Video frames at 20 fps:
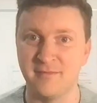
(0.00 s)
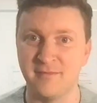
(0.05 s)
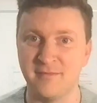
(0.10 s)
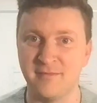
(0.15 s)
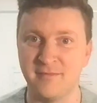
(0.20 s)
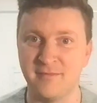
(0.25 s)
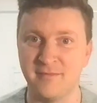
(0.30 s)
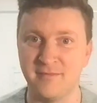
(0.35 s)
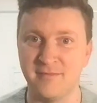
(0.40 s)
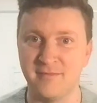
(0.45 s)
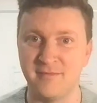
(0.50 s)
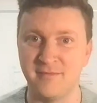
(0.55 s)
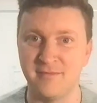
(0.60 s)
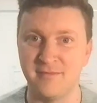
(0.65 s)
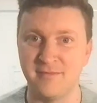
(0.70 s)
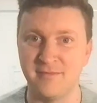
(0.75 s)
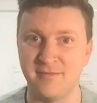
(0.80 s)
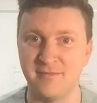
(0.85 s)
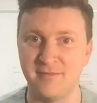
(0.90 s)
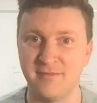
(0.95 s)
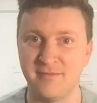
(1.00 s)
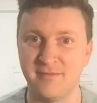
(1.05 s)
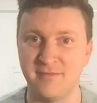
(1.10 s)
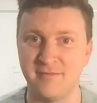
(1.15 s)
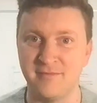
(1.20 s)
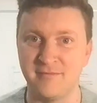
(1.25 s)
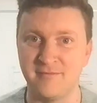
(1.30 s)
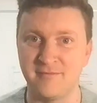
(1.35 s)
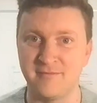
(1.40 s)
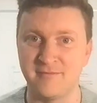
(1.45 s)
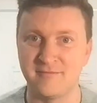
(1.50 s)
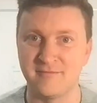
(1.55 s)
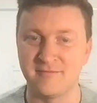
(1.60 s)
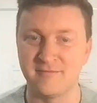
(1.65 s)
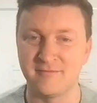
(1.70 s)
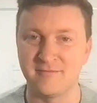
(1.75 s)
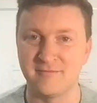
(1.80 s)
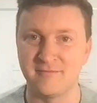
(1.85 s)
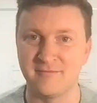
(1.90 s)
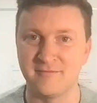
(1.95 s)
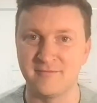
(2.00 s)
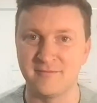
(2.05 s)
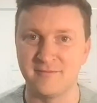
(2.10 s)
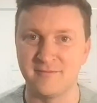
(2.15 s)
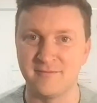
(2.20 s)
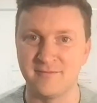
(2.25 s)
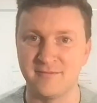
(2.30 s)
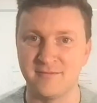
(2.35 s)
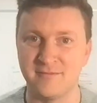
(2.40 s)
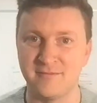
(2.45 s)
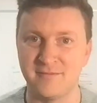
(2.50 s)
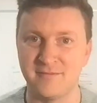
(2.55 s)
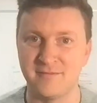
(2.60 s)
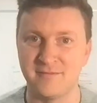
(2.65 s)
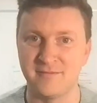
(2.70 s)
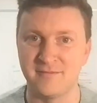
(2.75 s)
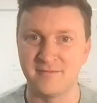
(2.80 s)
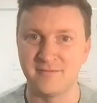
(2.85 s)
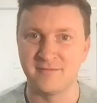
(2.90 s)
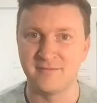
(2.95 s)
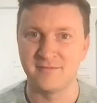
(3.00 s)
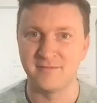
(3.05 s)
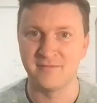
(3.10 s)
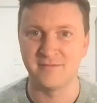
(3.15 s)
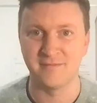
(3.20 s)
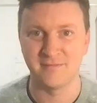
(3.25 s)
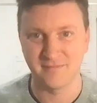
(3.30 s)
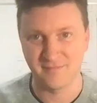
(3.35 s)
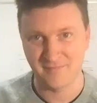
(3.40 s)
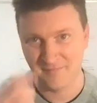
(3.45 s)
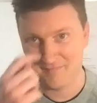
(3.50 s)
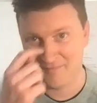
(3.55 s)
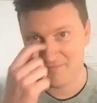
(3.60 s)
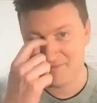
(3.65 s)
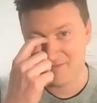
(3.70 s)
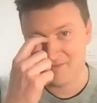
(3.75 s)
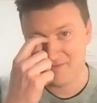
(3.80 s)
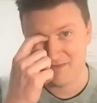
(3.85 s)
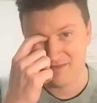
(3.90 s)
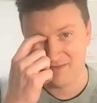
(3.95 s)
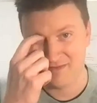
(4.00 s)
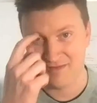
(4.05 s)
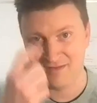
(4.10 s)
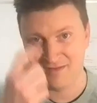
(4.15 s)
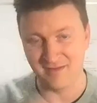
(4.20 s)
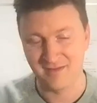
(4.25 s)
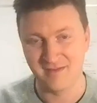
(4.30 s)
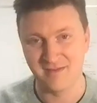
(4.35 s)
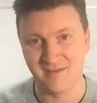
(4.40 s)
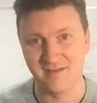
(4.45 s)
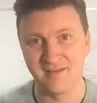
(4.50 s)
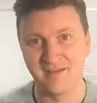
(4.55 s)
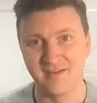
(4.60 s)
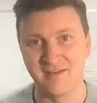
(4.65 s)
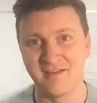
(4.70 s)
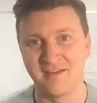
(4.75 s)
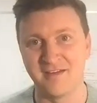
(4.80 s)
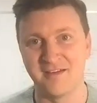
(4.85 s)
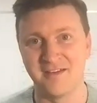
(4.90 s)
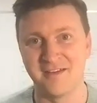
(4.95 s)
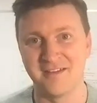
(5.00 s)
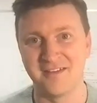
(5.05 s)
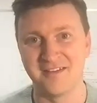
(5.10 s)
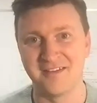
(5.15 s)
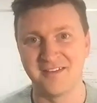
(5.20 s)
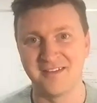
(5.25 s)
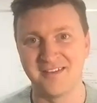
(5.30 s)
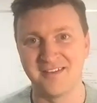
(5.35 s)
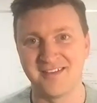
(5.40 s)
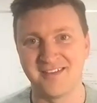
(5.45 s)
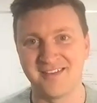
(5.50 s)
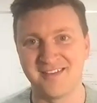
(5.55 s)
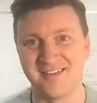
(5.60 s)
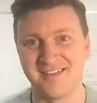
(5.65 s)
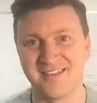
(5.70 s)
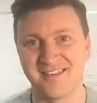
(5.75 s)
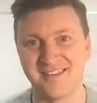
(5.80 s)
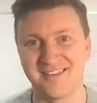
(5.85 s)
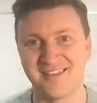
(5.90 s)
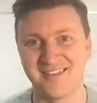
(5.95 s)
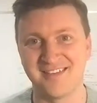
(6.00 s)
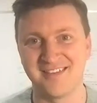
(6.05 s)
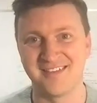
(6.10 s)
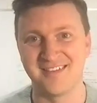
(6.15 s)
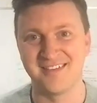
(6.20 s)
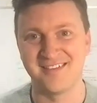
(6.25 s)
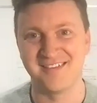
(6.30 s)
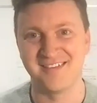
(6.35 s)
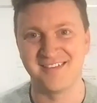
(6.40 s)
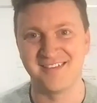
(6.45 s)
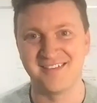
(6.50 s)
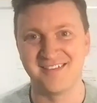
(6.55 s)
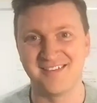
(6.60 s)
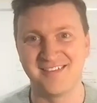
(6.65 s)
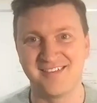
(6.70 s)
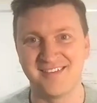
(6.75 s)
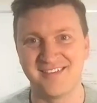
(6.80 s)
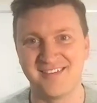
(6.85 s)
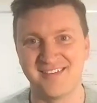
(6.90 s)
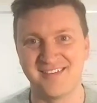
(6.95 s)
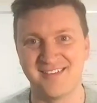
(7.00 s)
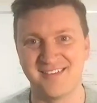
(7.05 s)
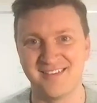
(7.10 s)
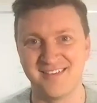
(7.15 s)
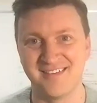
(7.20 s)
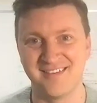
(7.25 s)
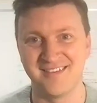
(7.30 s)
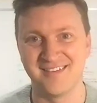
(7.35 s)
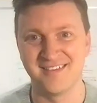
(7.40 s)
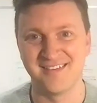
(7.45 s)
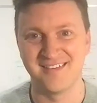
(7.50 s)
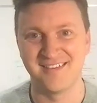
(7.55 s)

[no speech]